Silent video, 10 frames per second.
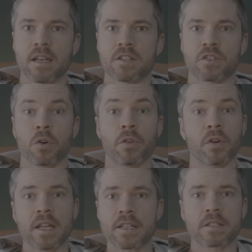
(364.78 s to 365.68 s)
So there
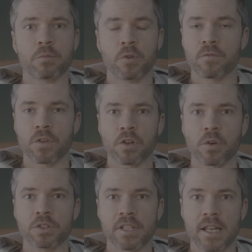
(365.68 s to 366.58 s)
is some room for
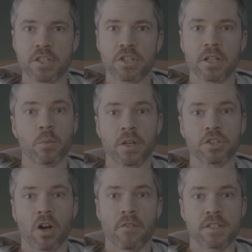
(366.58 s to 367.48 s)
negotiation, which
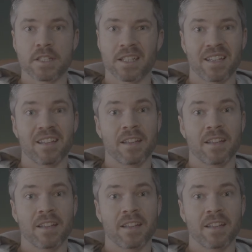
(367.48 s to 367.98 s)
obviously,